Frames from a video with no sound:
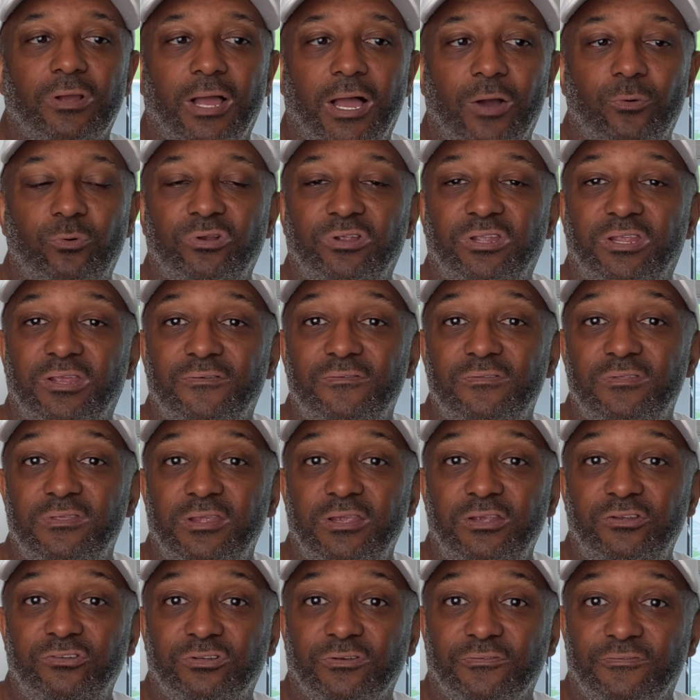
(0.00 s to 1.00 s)
I would give
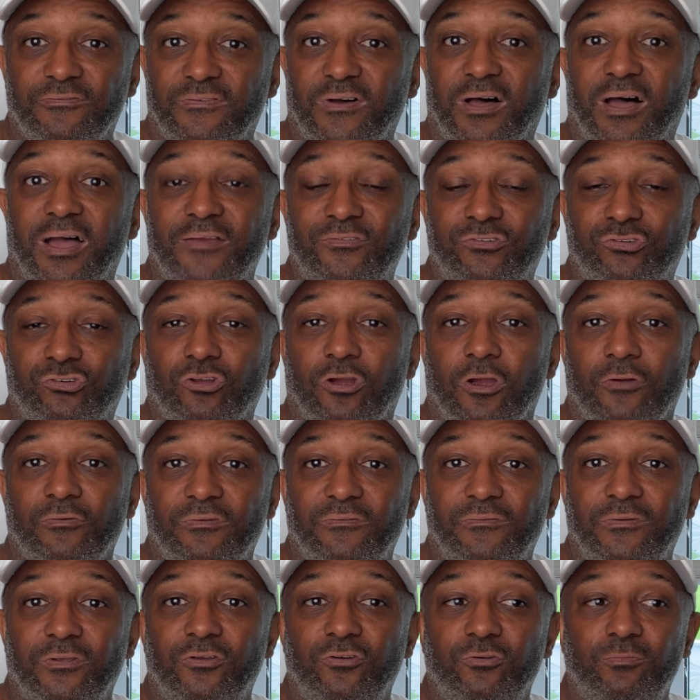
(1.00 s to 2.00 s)
these a 5-star
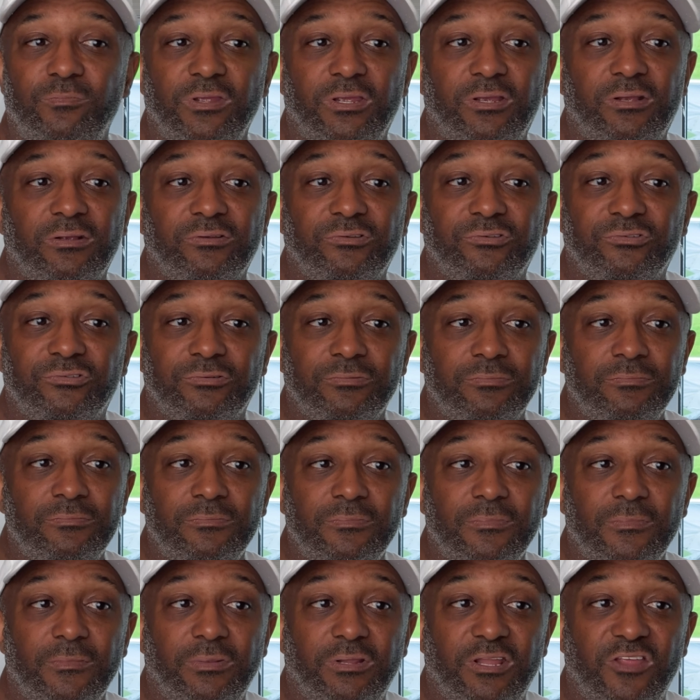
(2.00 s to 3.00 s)
review because
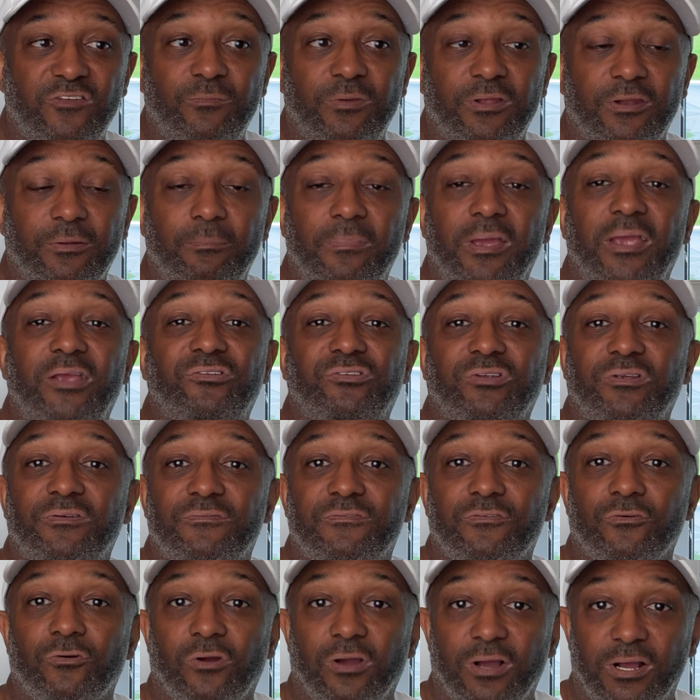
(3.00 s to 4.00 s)
they've been amazing
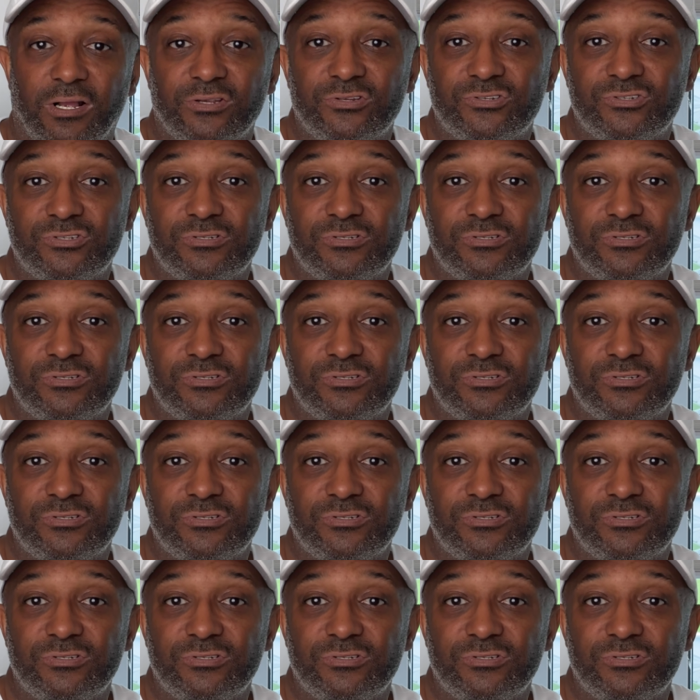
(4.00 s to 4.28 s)
for us.